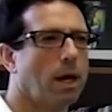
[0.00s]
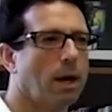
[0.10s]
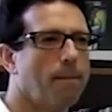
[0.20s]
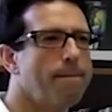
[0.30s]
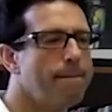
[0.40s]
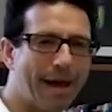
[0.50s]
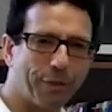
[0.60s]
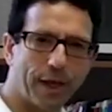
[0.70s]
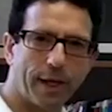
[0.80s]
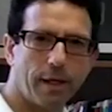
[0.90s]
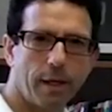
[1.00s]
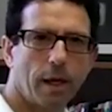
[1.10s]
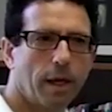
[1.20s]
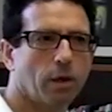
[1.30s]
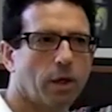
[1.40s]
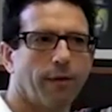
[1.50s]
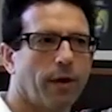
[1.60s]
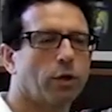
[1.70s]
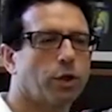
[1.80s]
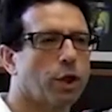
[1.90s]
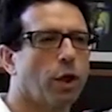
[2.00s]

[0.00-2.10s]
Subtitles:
method. It'll show